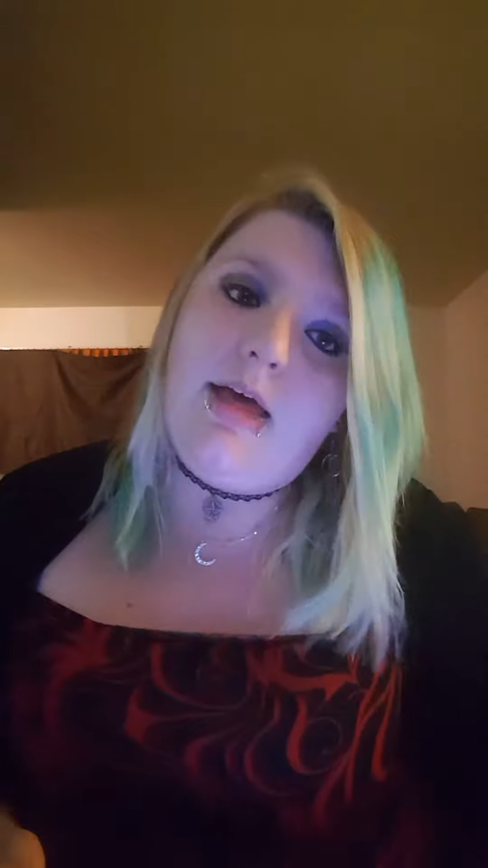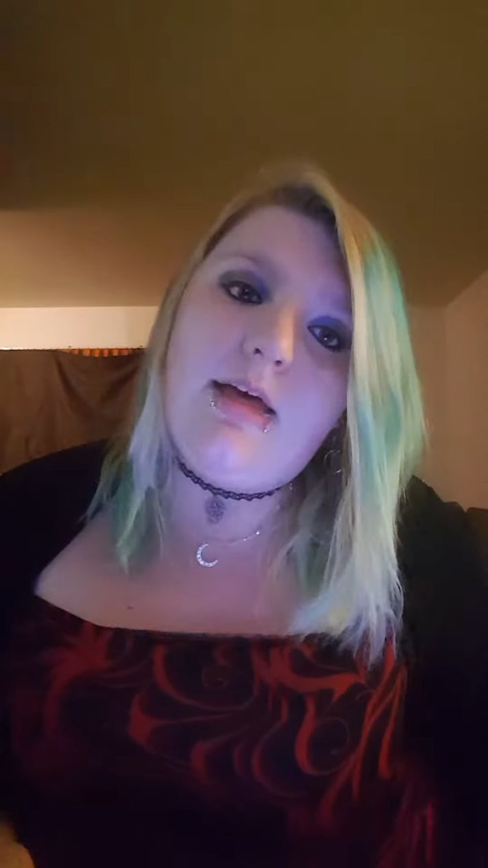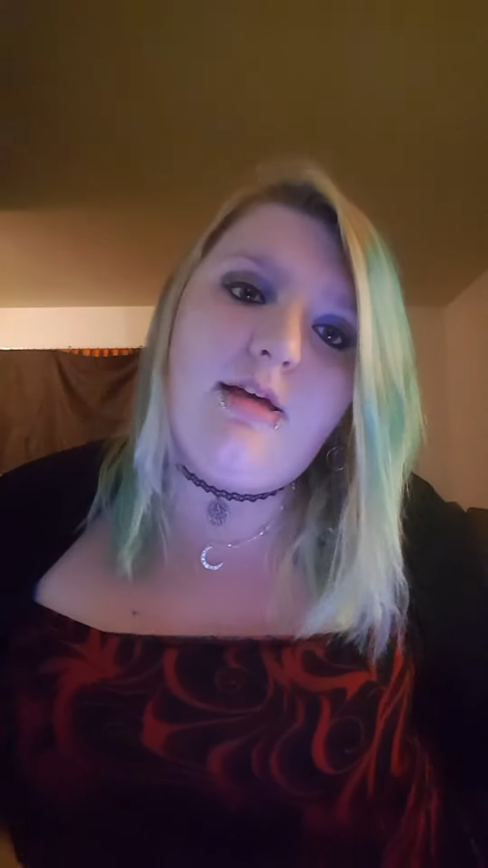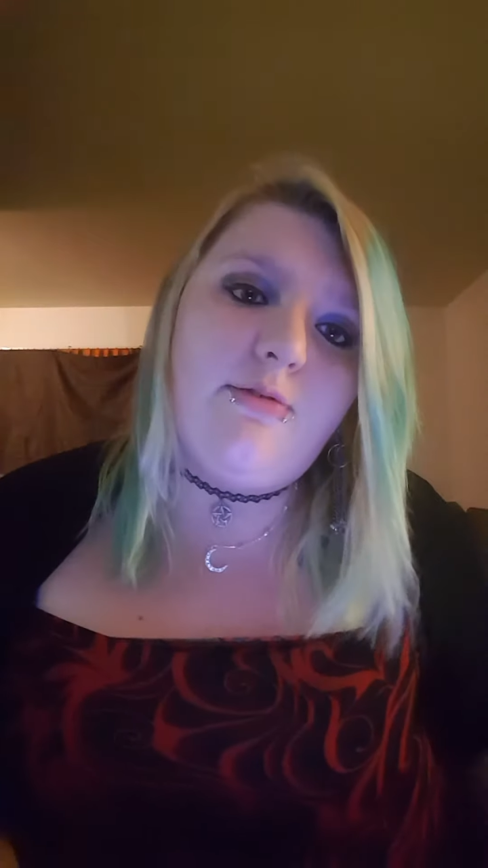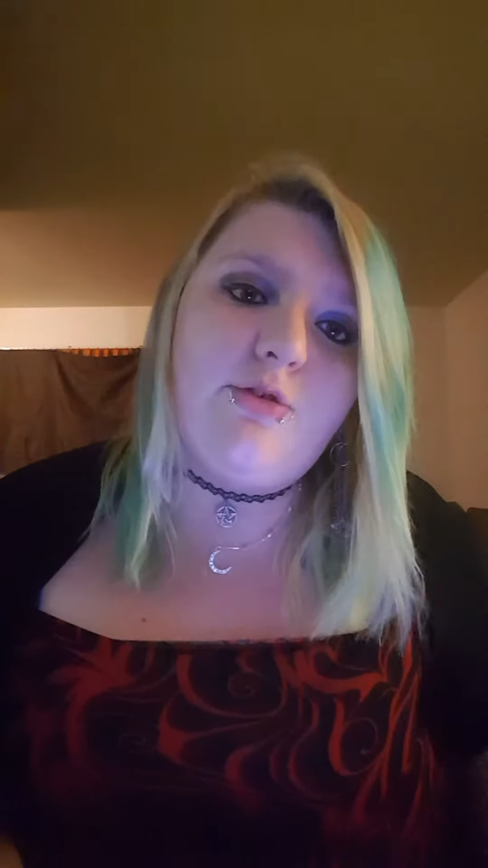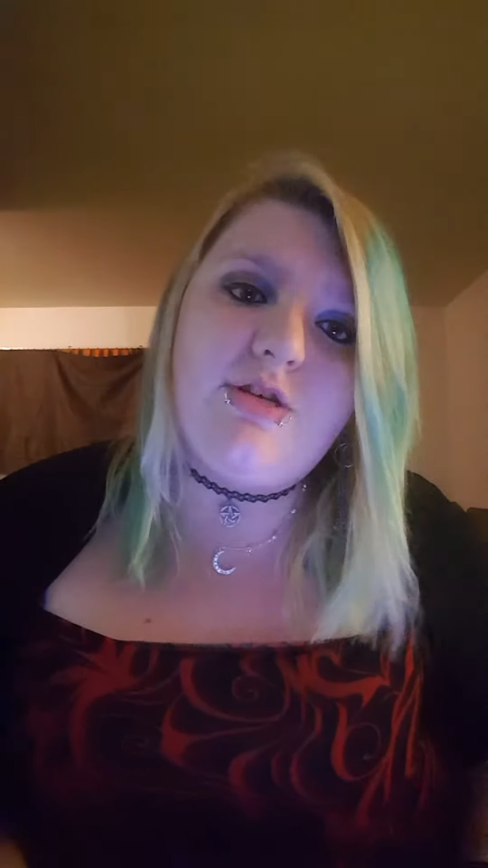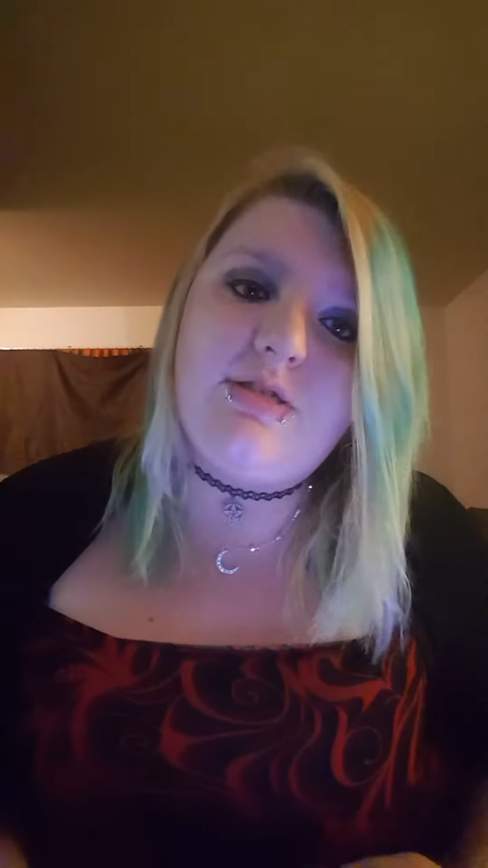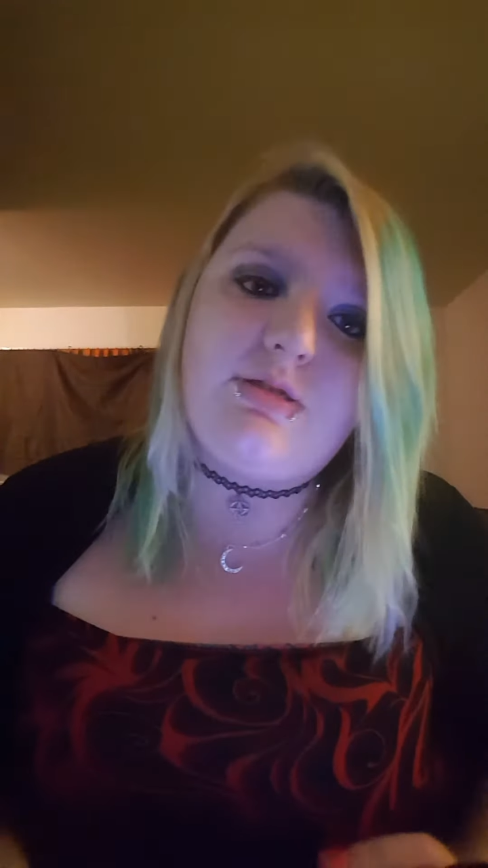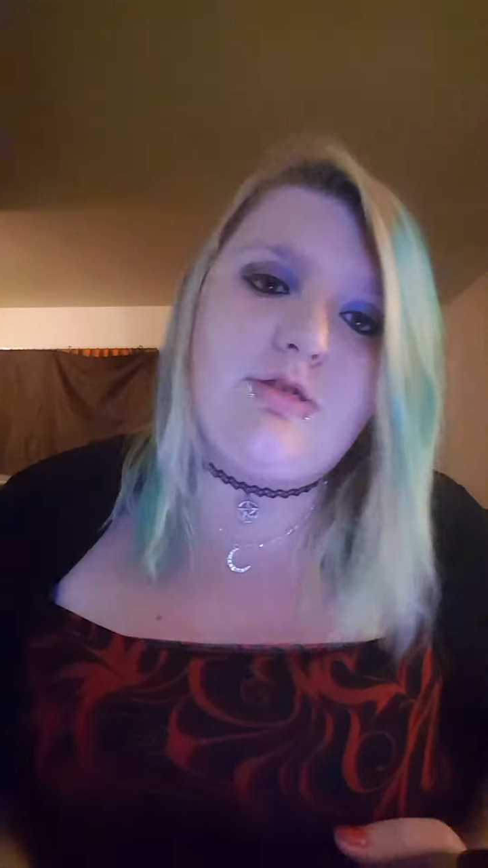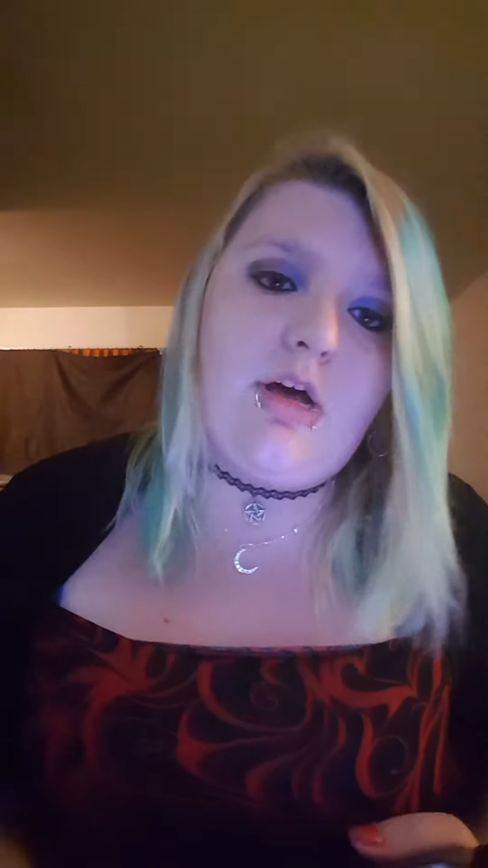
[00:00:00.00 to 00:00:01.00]

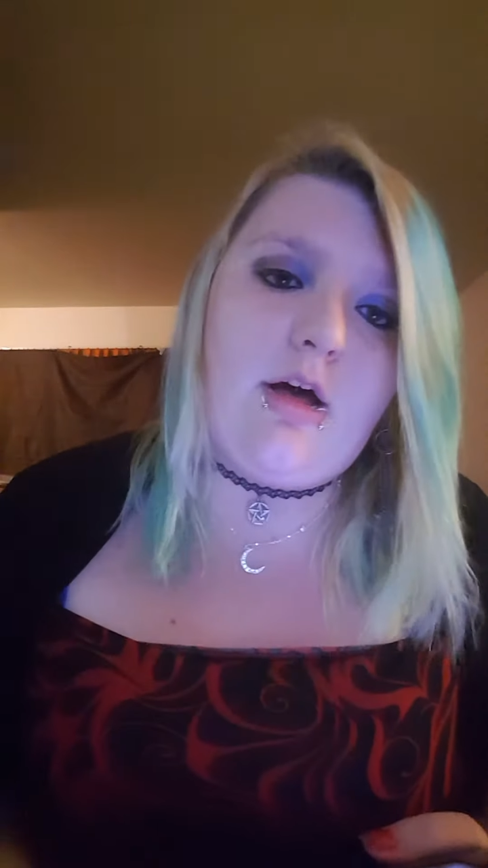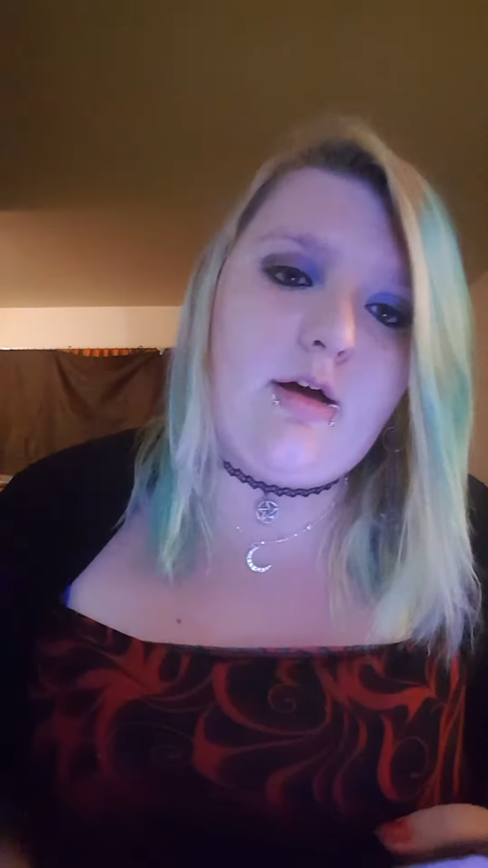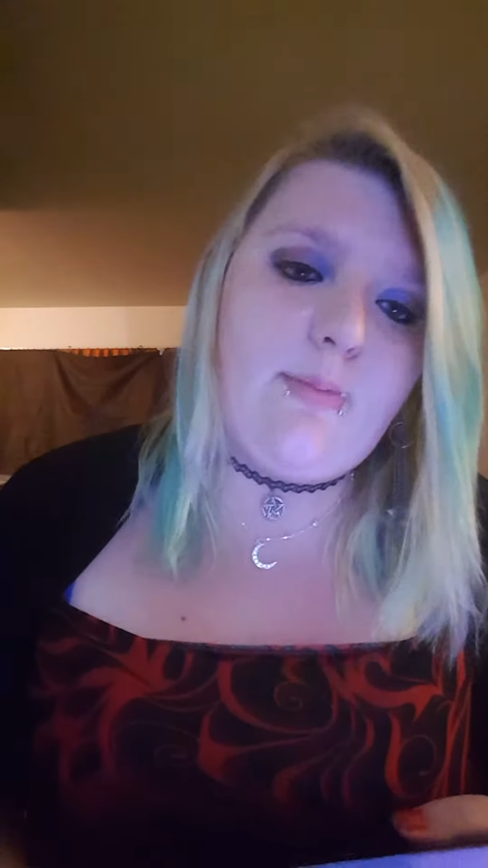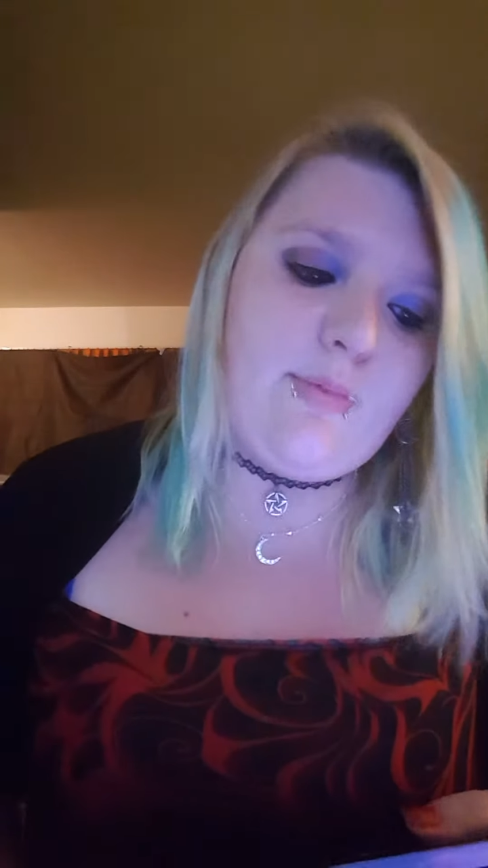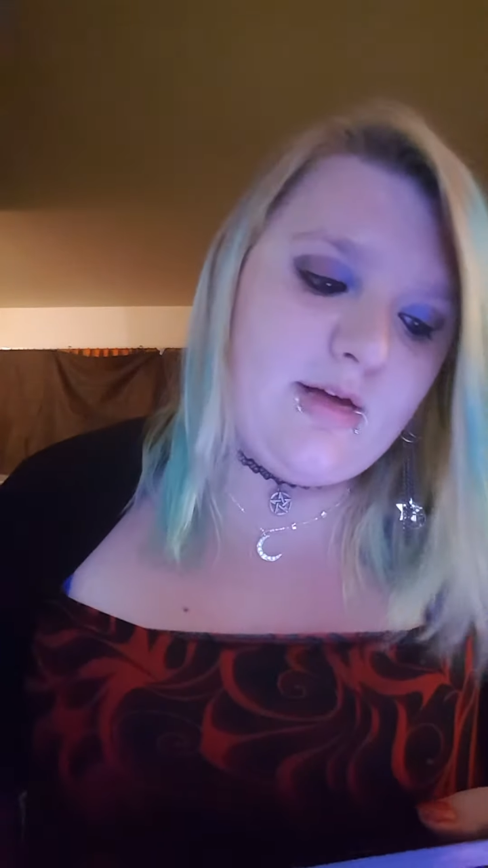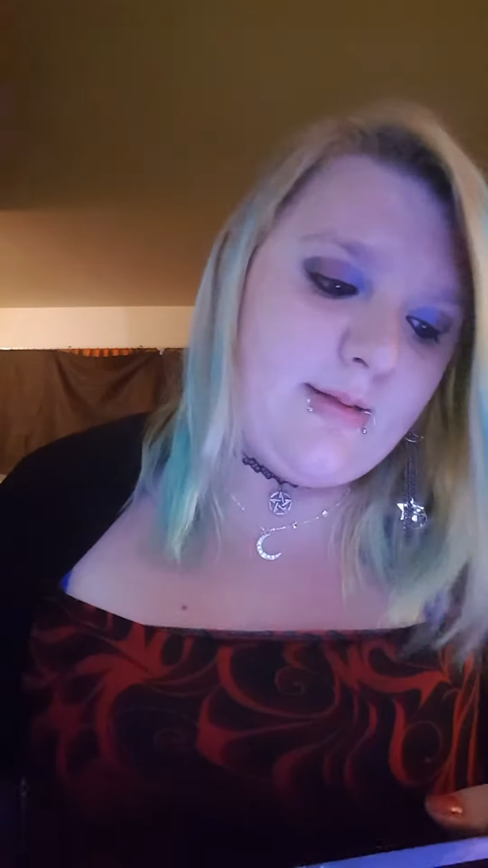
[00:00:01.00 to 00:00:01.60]
Every star up